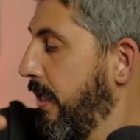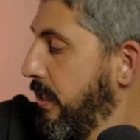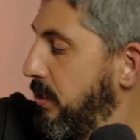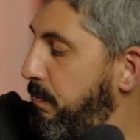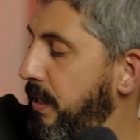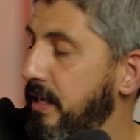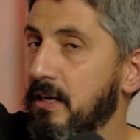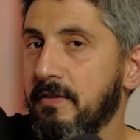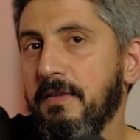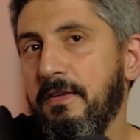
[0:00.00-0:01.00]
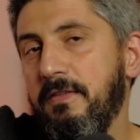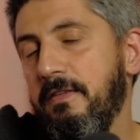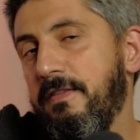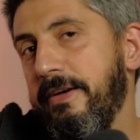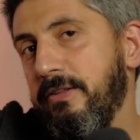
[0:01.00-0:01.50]
Speaking of the
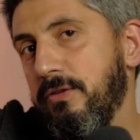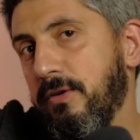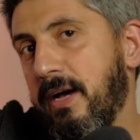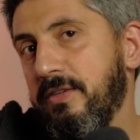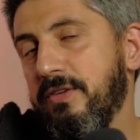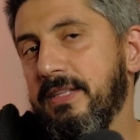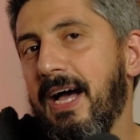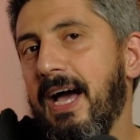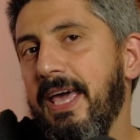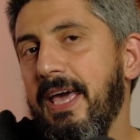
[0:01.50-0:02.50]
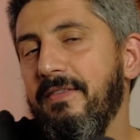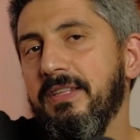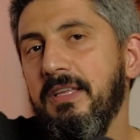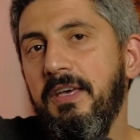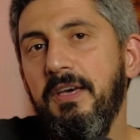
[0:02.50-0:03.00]
55-200, I have
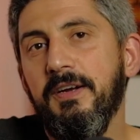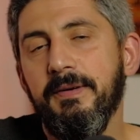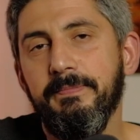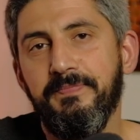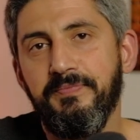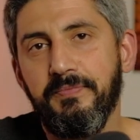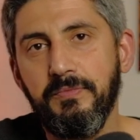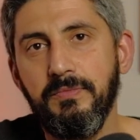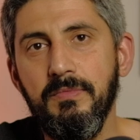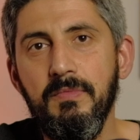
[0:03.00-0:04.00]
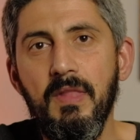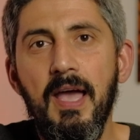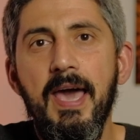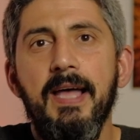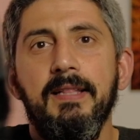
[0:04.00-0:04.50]
it here,
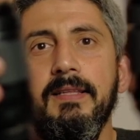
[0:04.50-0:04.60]
and